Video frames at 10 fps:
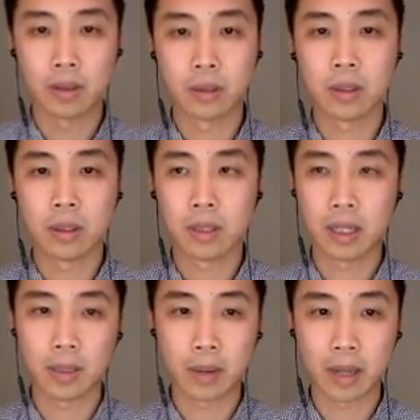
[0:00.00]
to
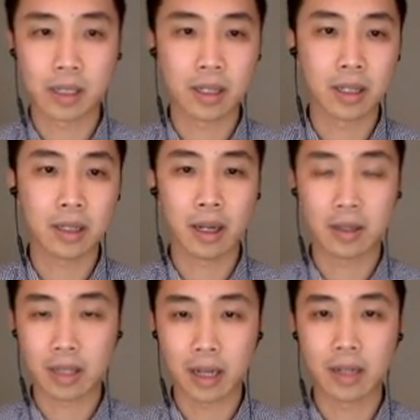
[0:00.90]
data processing
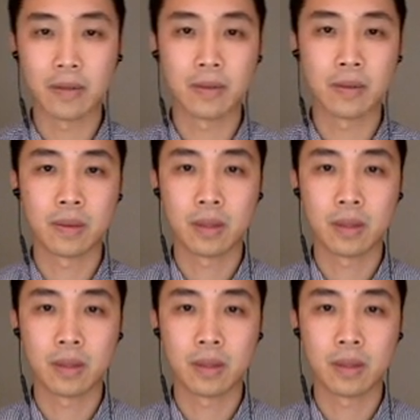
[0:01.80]
outside of